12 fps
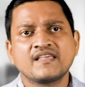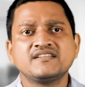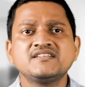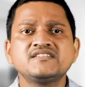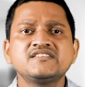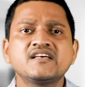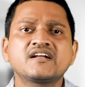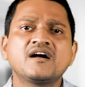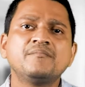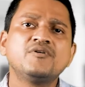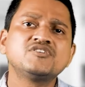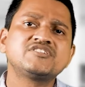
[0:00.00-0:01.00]
This is a
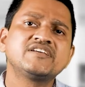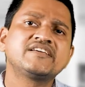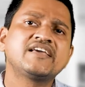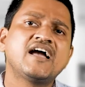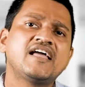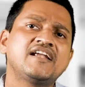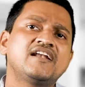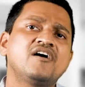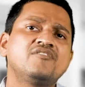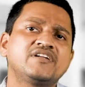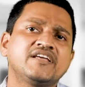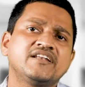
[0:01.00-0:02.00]
composting carried
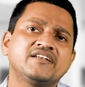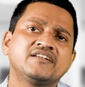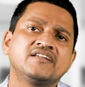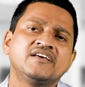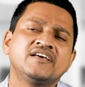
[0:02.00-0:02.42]
out in